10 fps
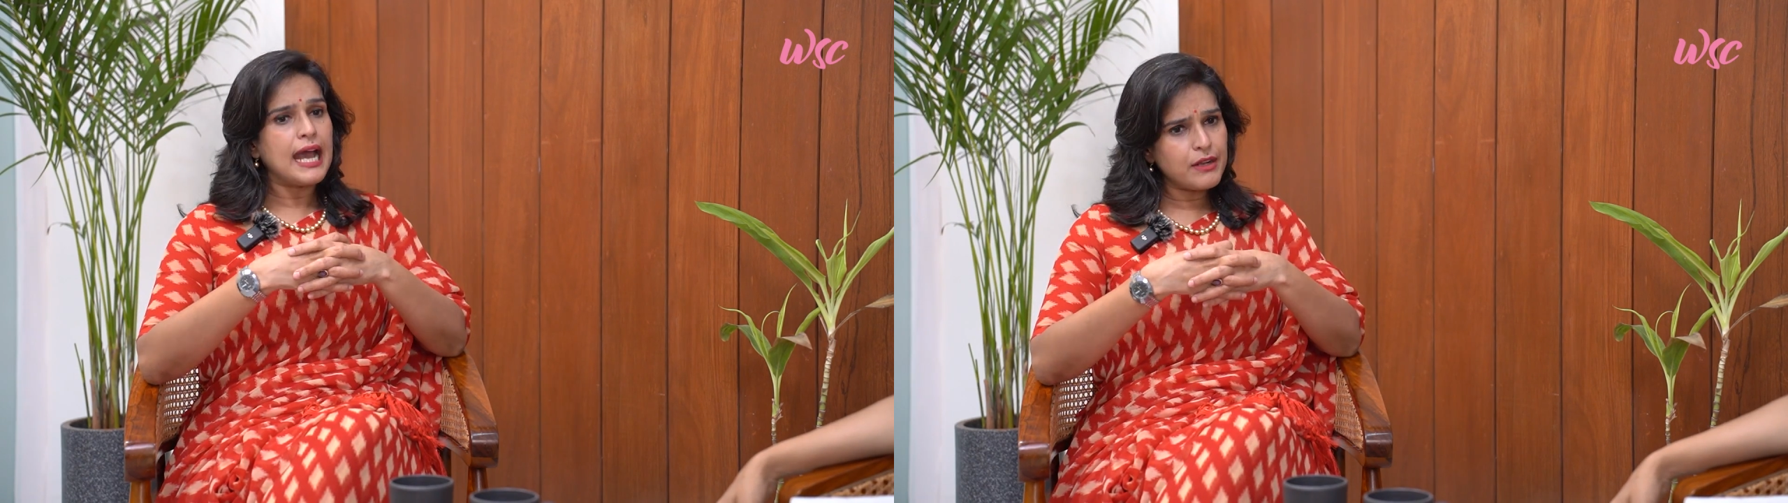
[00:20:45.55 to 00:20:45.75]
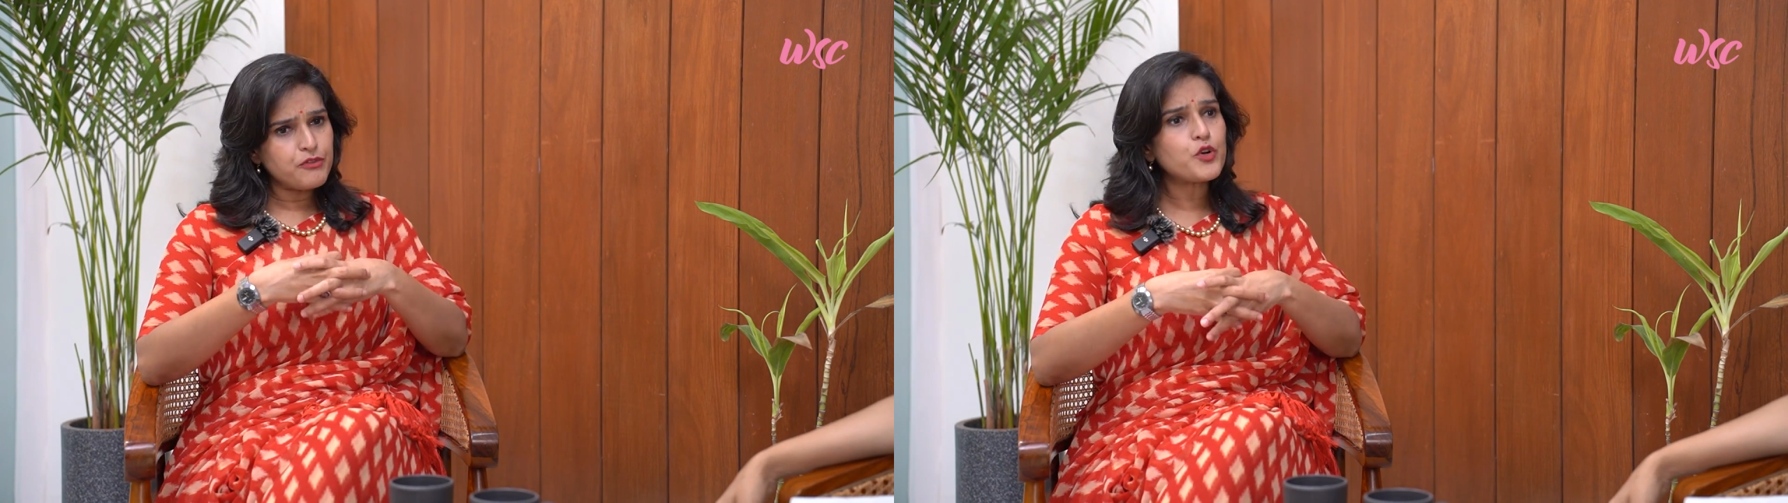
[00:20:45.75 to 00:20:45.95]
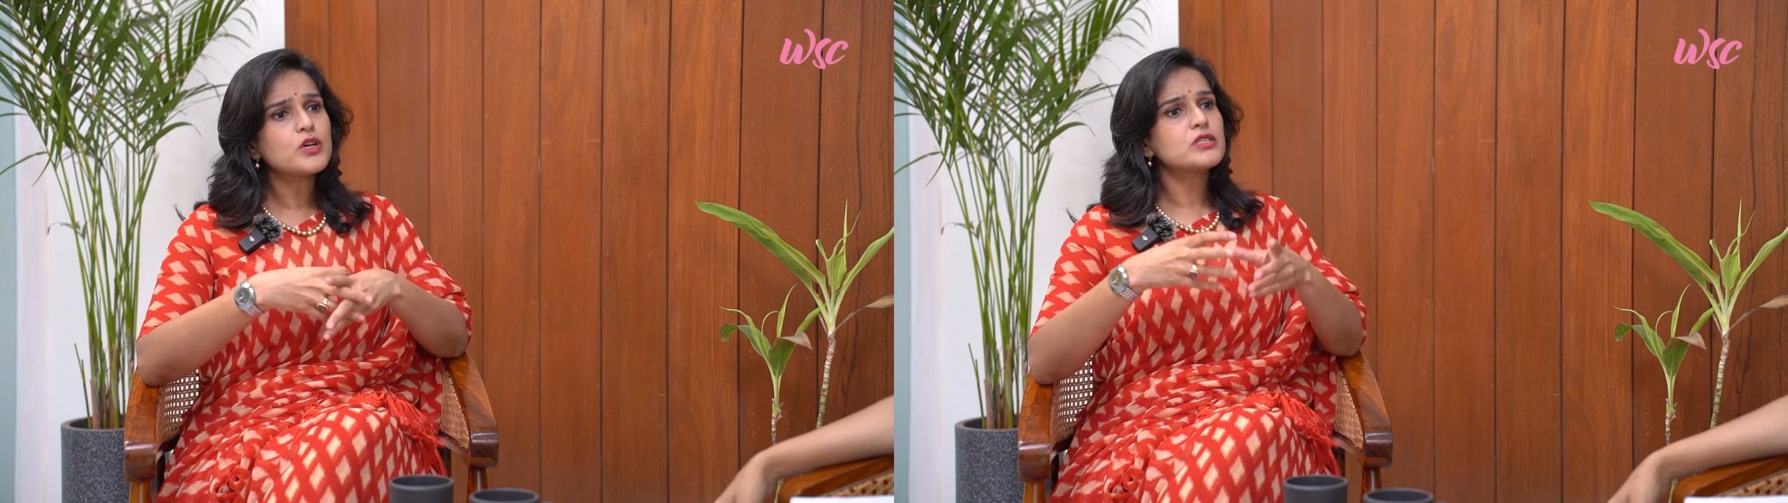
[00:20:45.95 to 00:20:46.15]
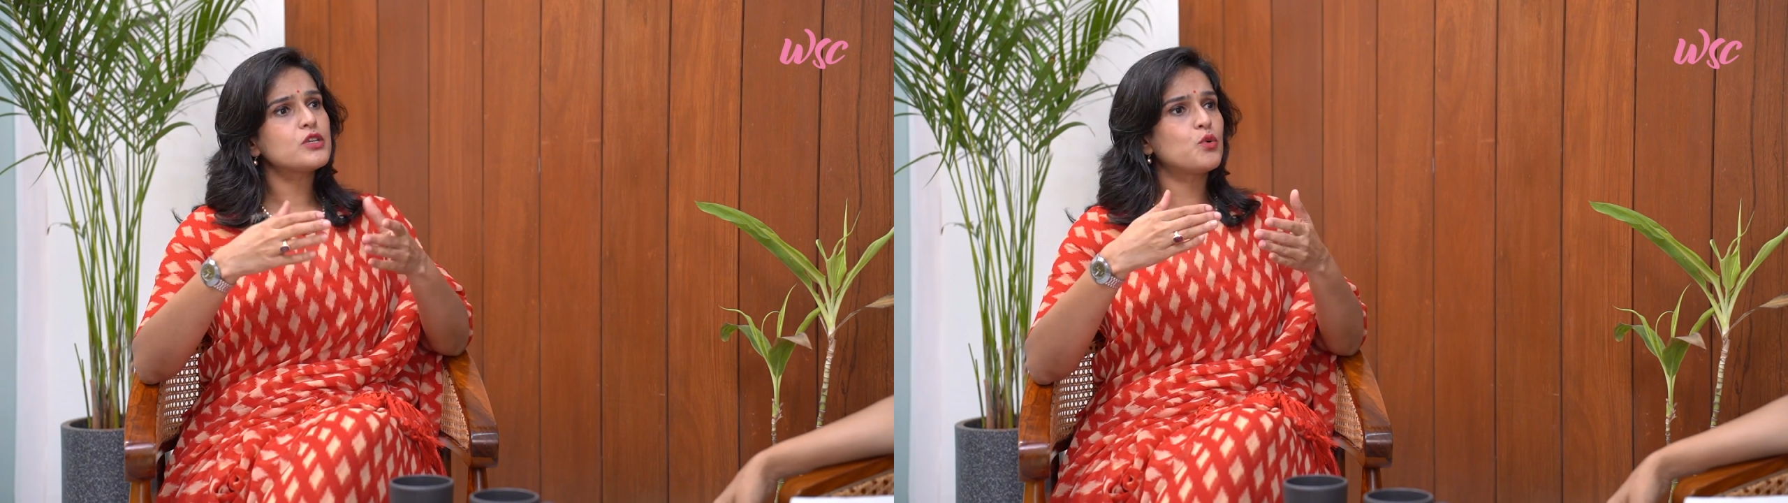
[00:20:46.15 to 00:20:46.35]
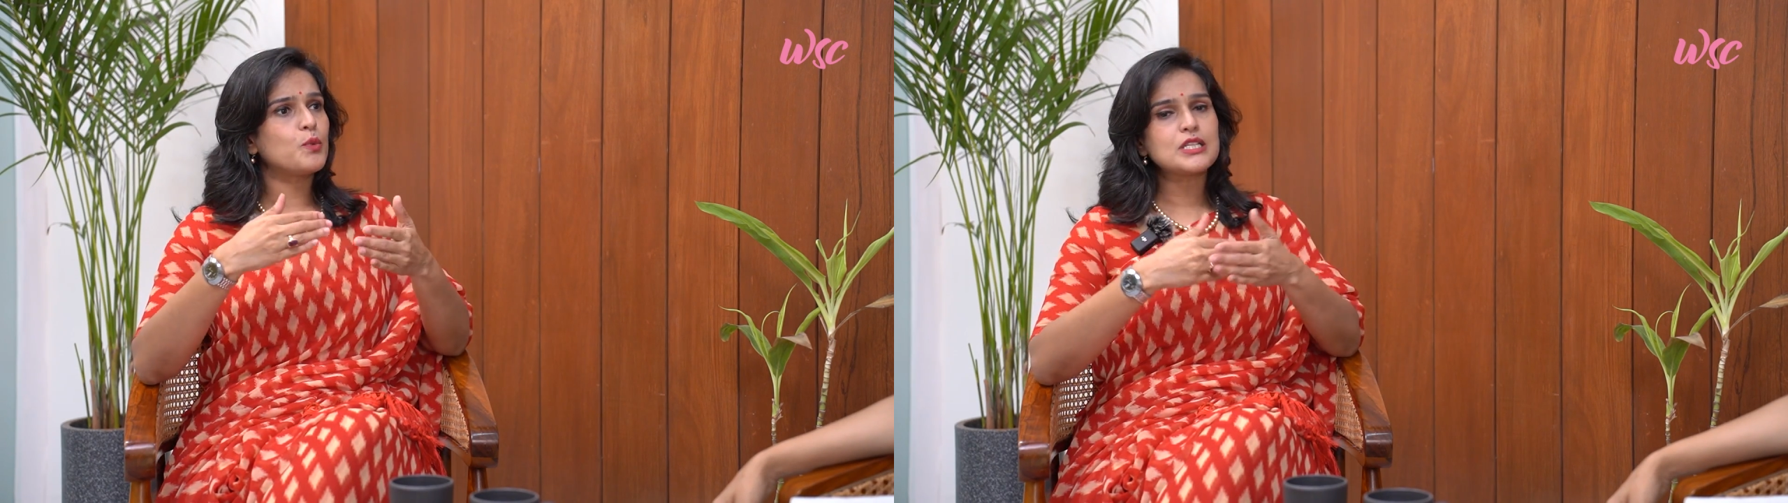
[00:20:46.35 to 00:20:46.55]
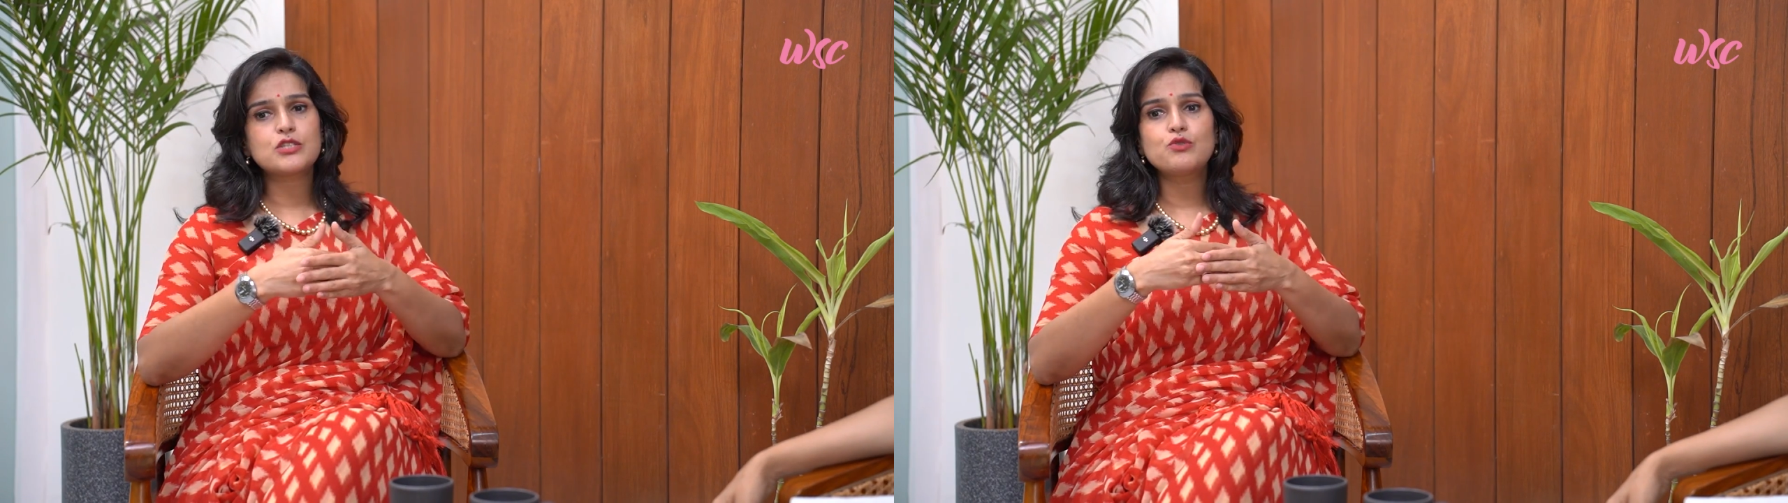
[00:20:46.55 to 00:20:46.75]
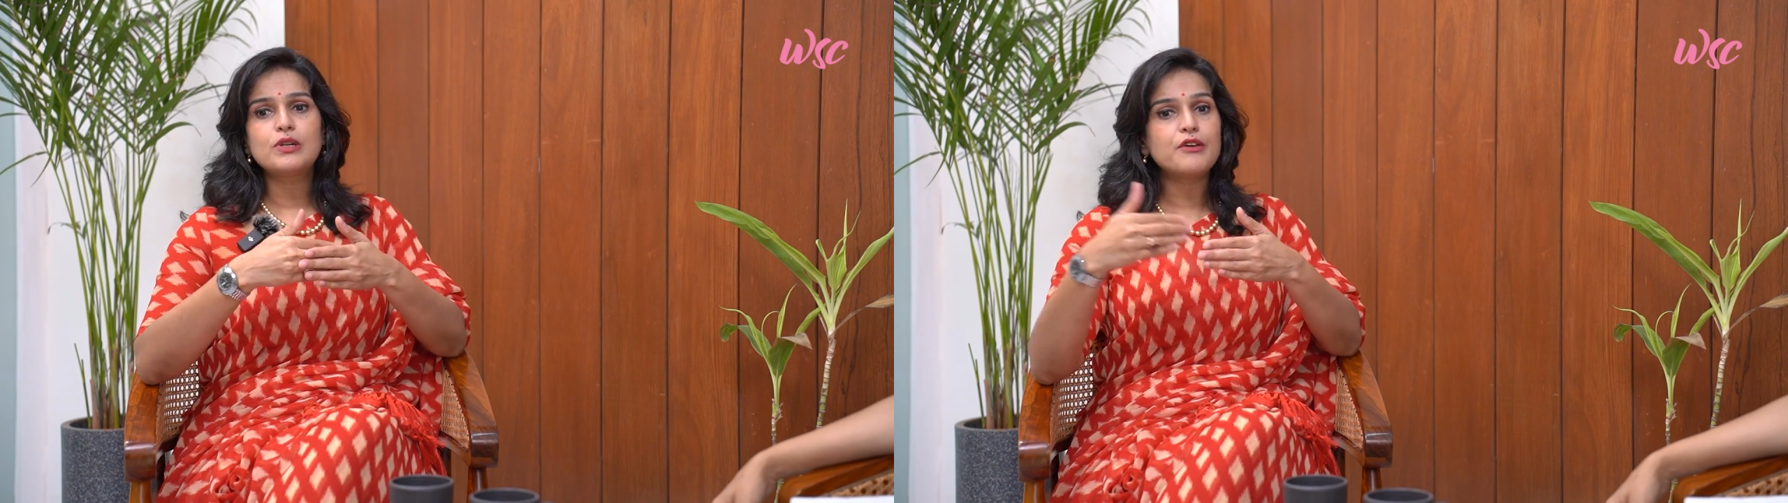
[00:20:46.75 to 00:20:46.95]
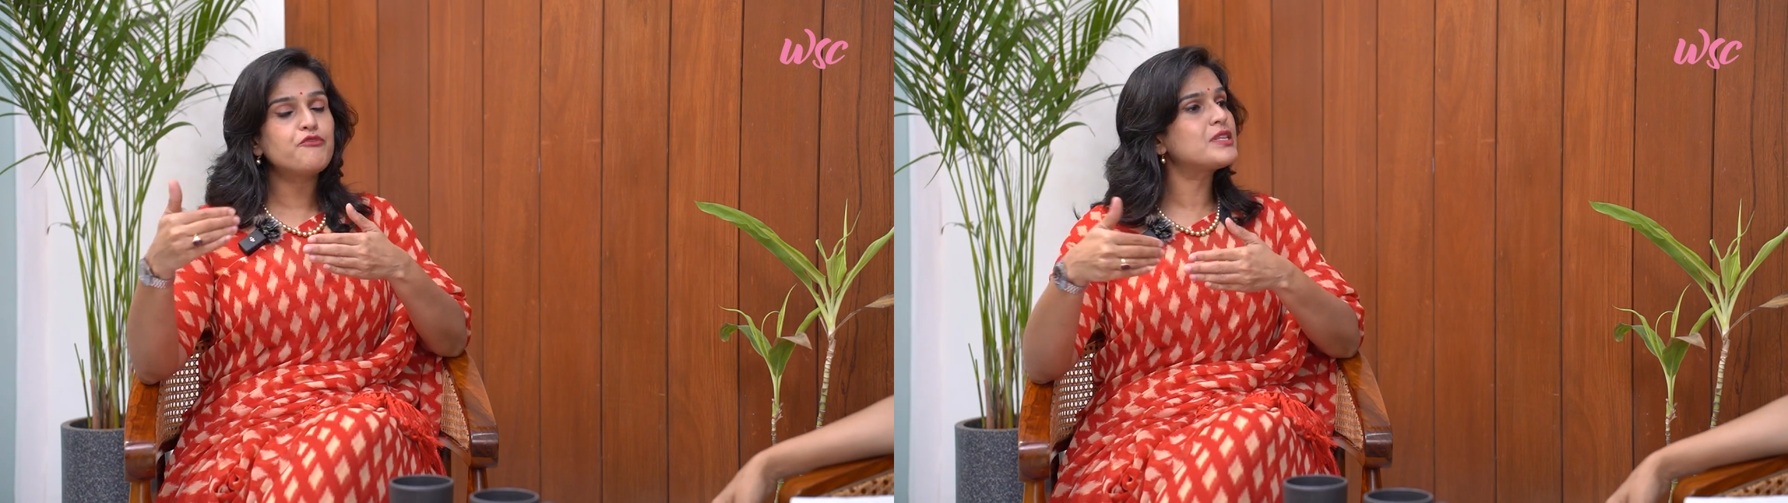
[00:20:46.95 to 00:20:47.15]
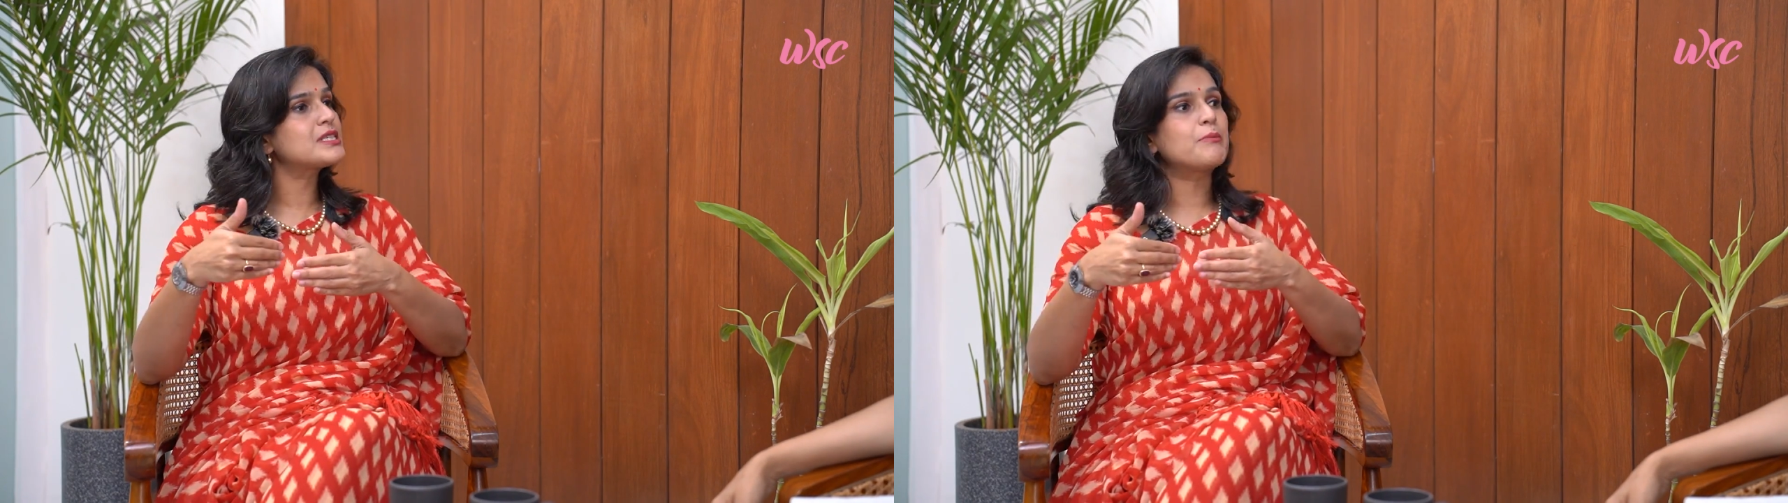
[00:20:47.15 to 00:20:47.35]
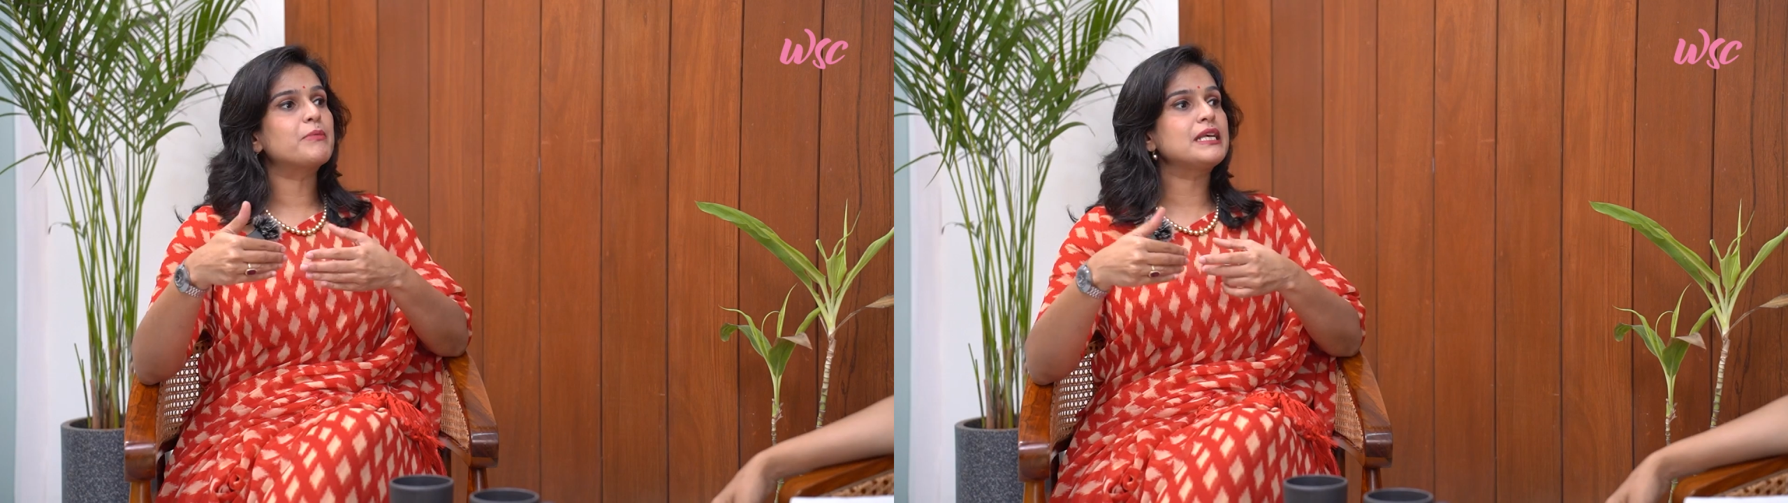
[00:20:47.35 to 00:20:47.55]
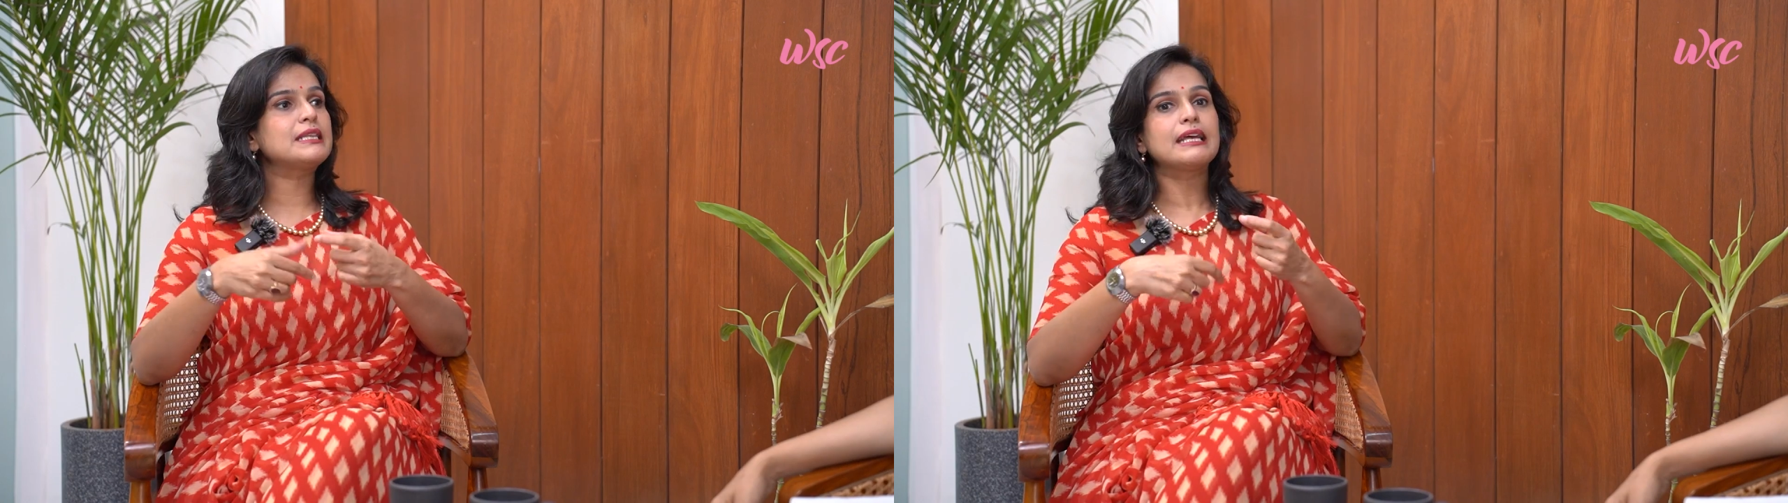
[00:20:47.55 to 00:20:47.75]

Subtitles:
And of course, you know, once you live with somebody,